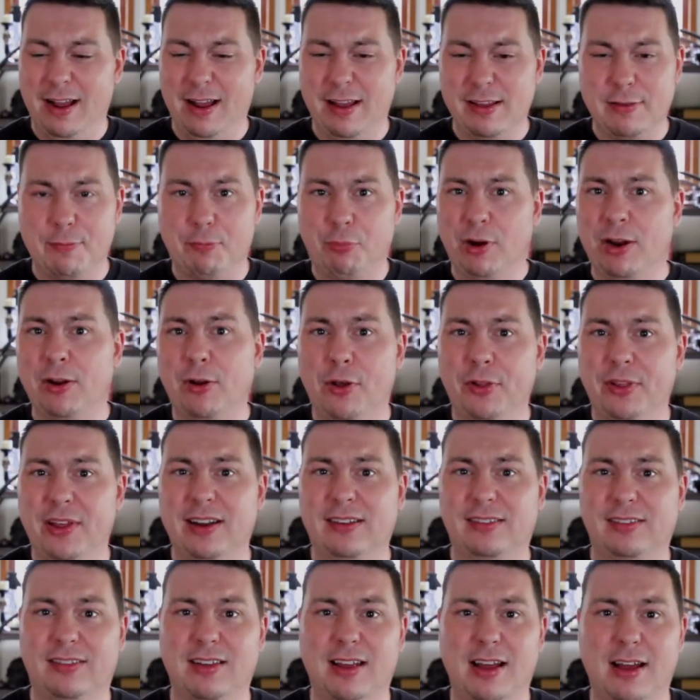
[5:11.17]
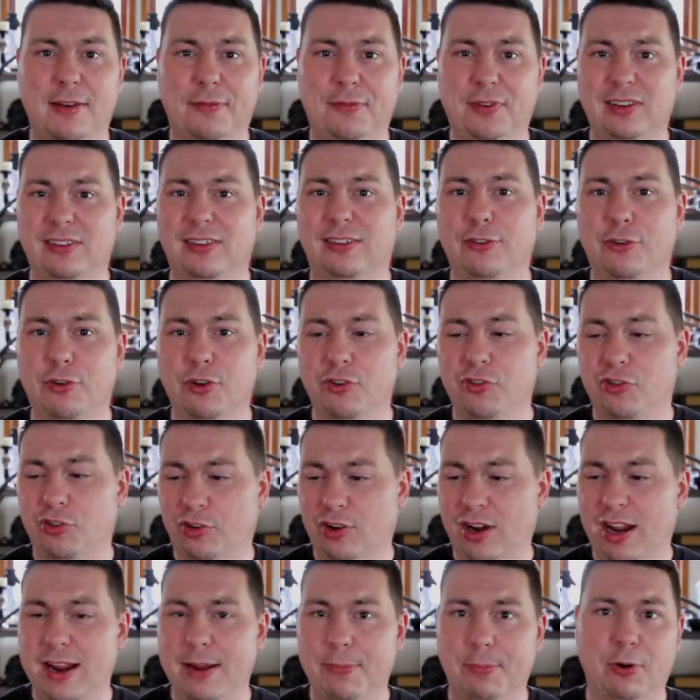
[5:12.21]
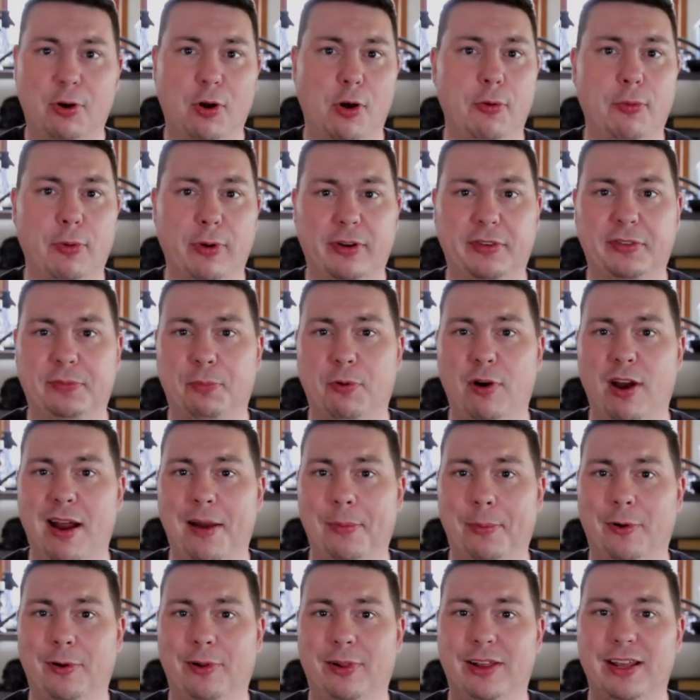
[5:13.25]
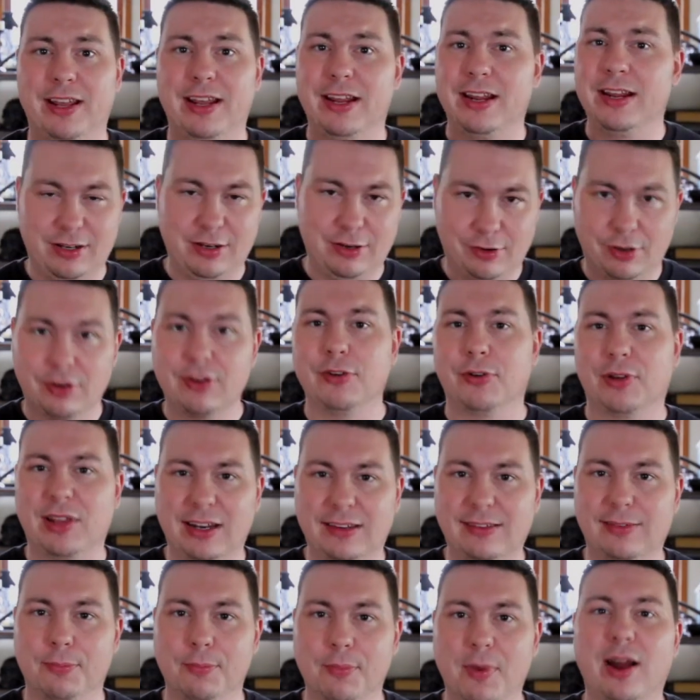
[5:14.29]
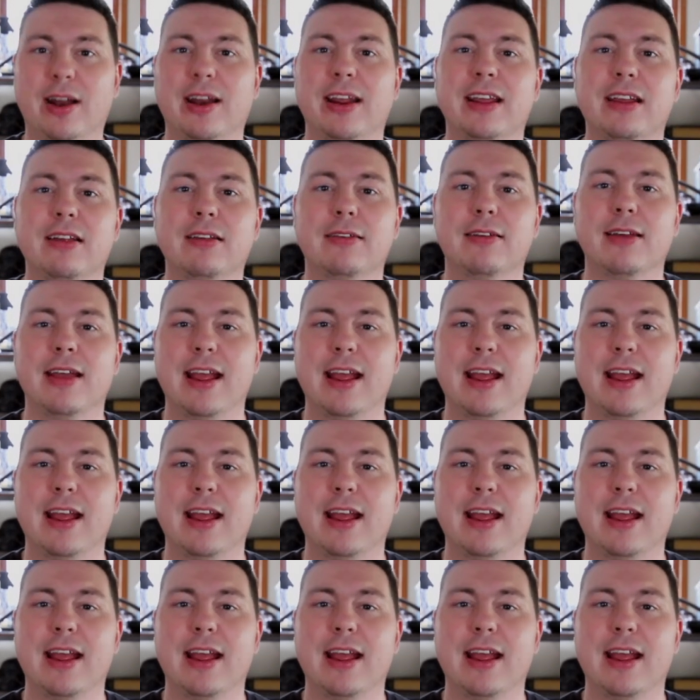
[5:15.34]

You bring all that stuff, it's in good shape, it all works properly, you'll get some money.